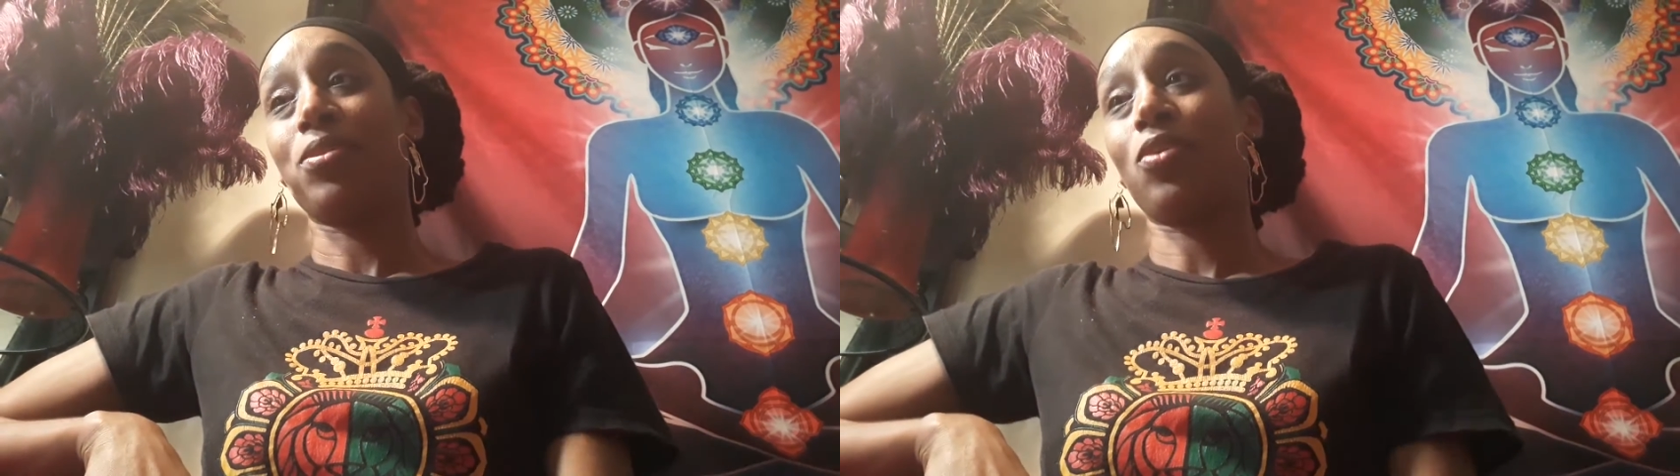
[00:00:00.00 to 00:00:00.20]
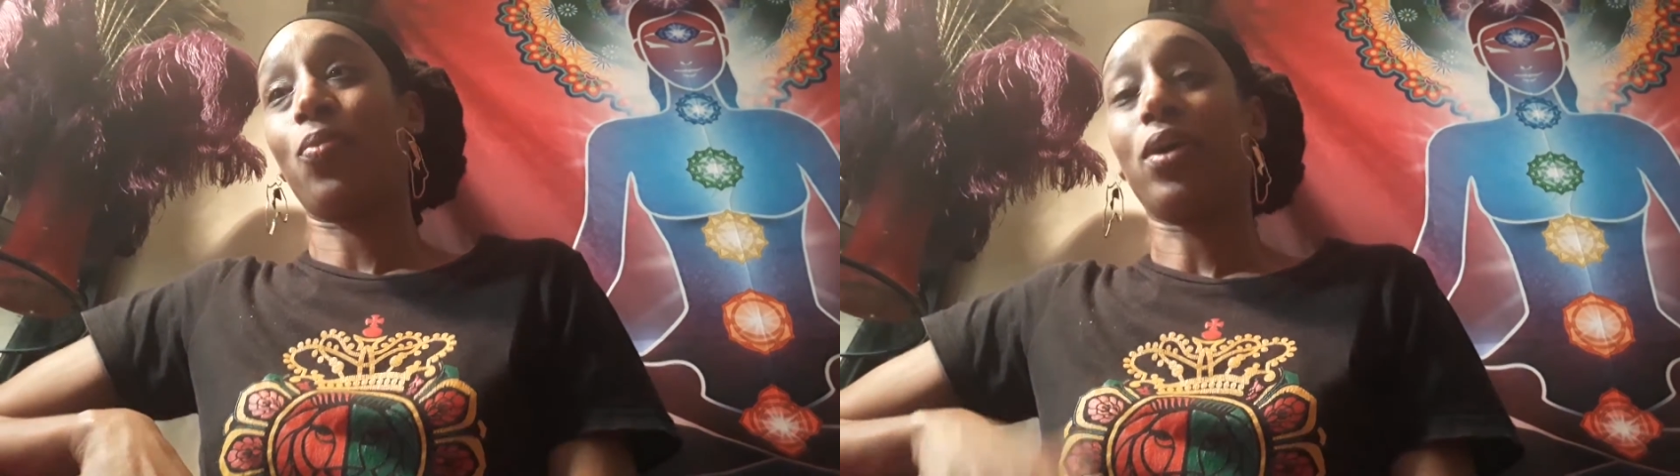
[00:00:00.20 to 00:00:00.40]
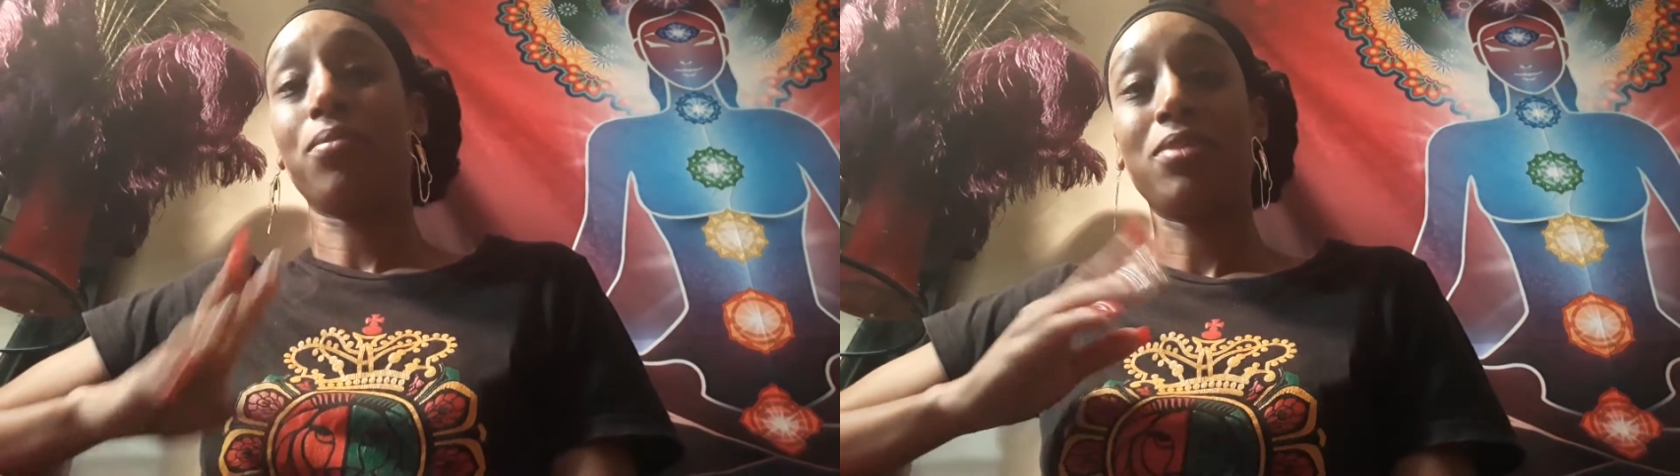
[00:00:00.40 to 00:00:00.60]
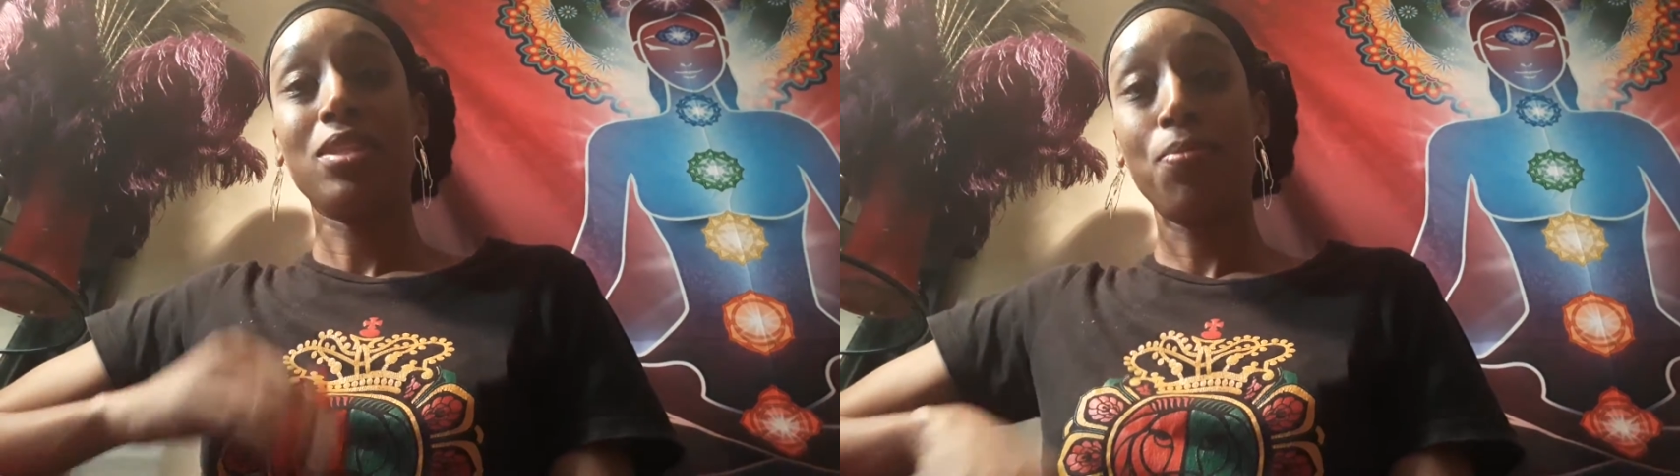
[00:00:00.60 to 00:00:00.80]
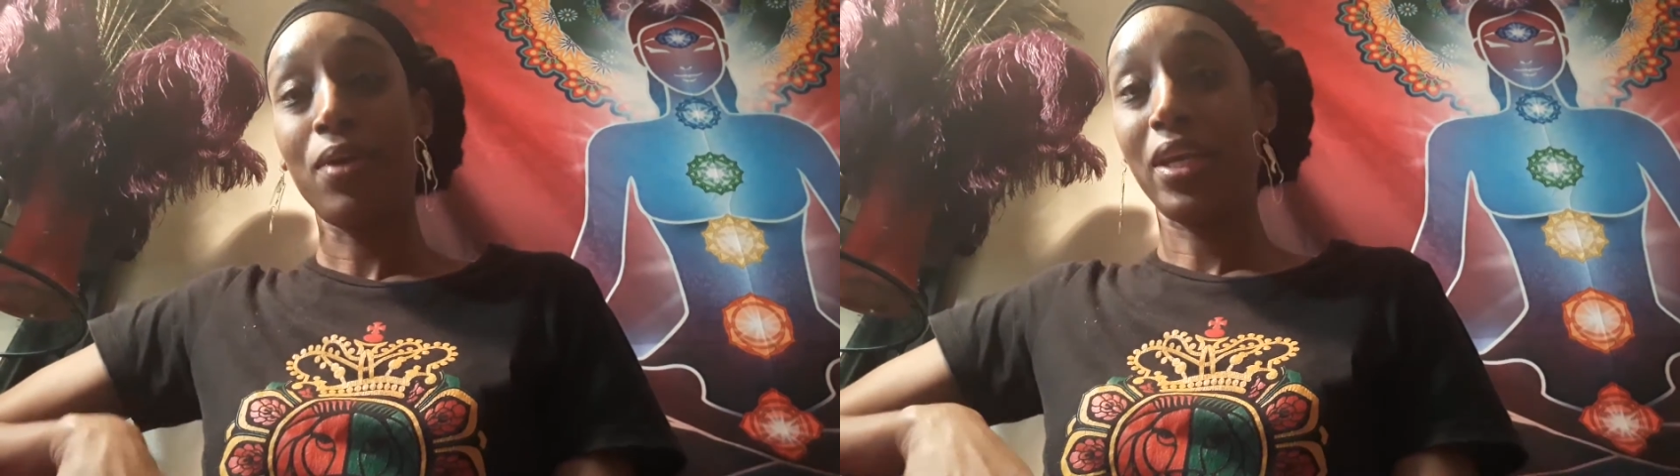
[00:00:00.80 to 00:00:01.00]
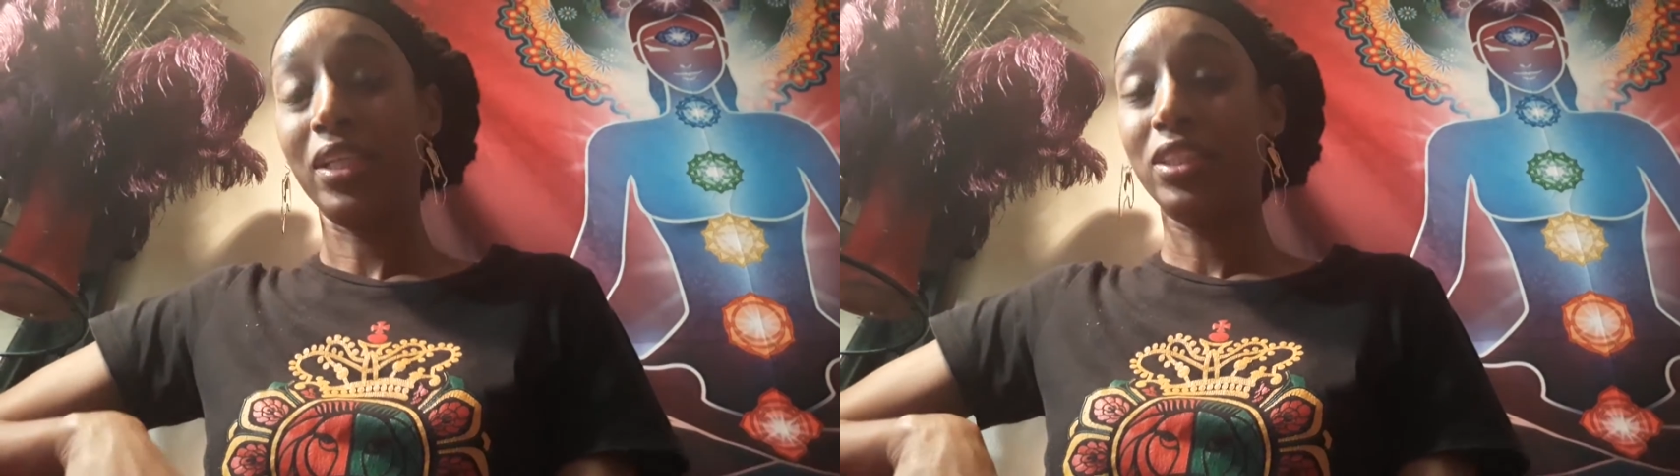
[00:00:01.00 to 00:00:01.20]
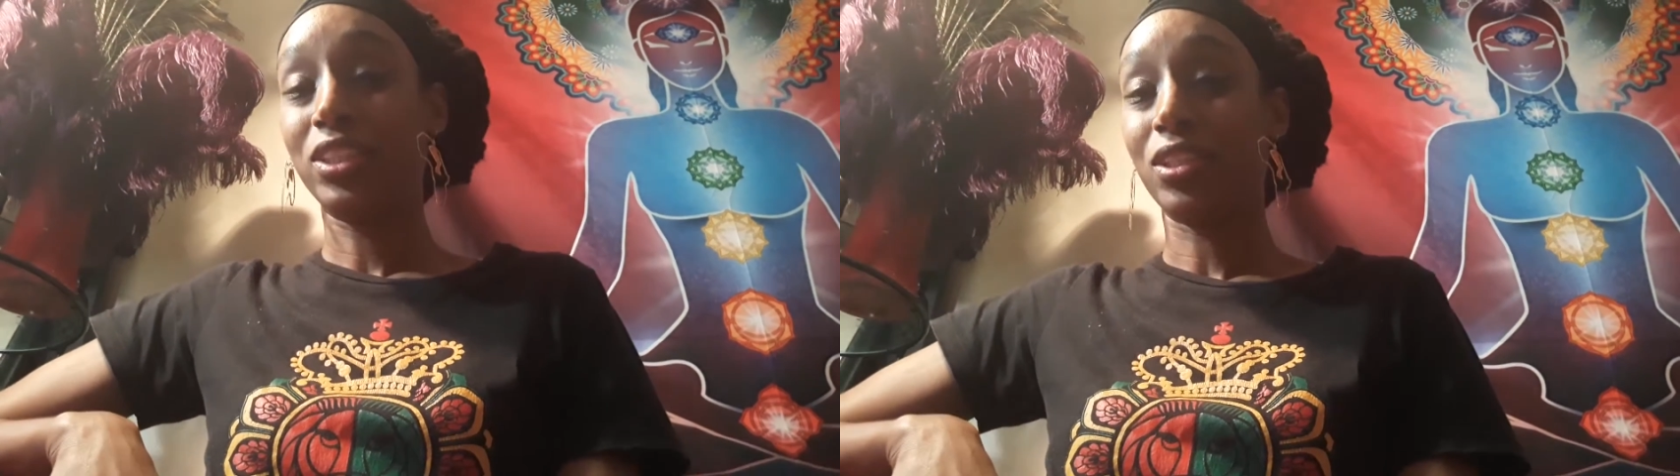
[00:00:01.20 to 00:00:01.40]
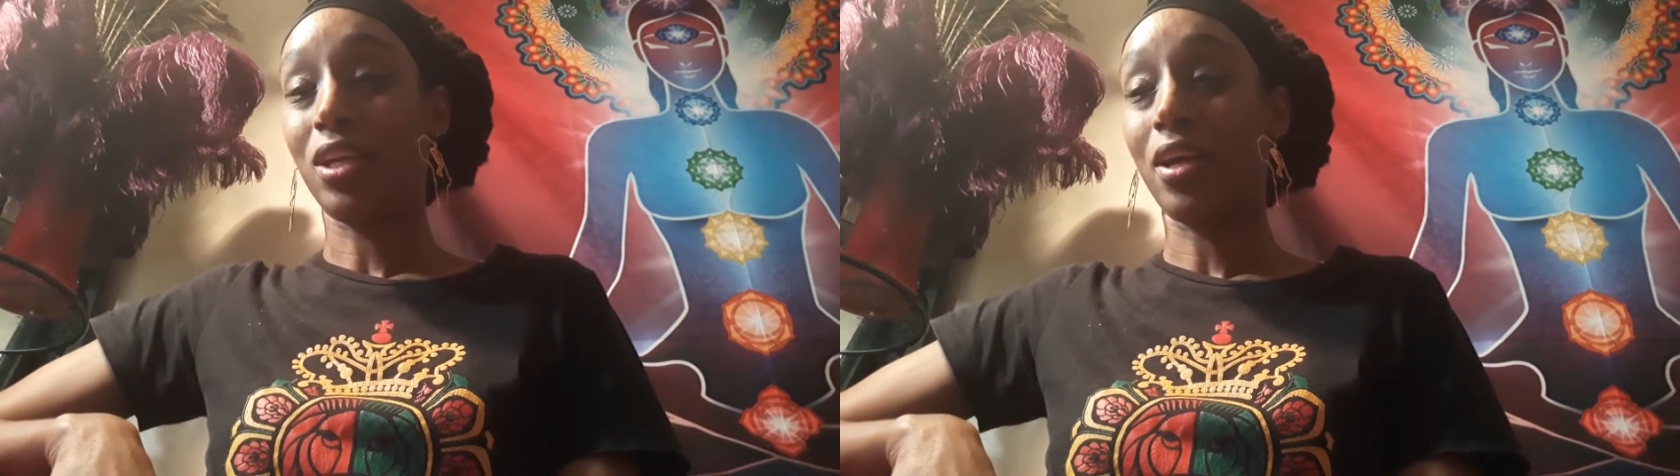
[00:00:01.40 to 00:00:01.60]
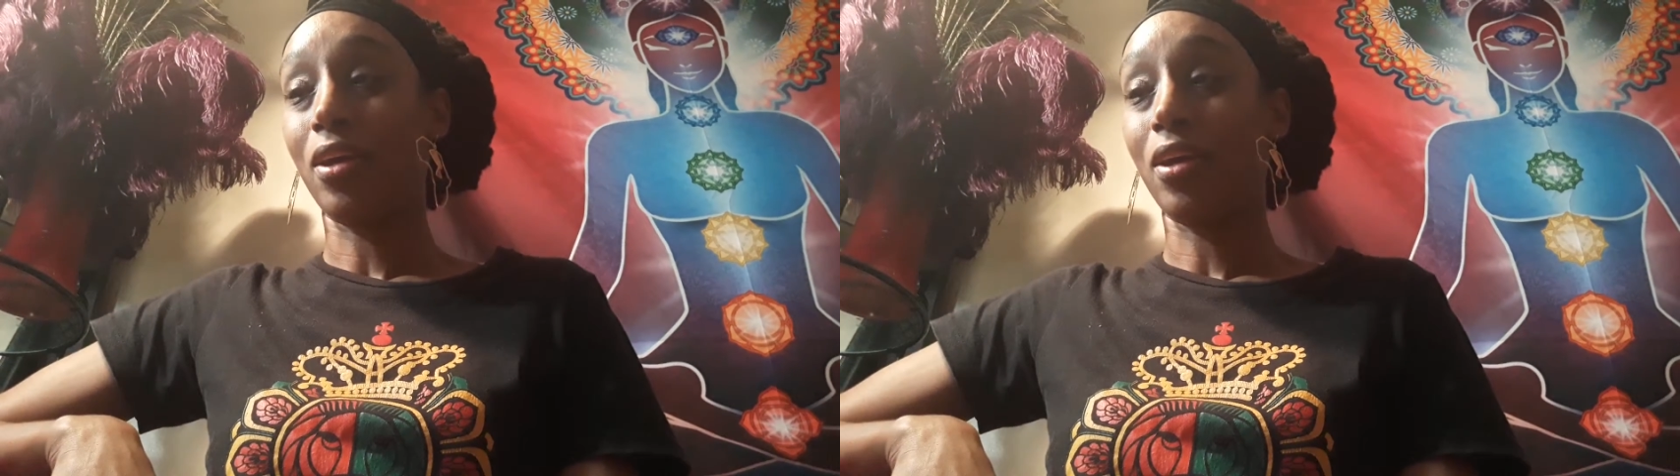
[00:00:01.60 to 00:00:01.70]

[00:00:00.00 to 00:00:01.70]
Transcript: so welcome to the page.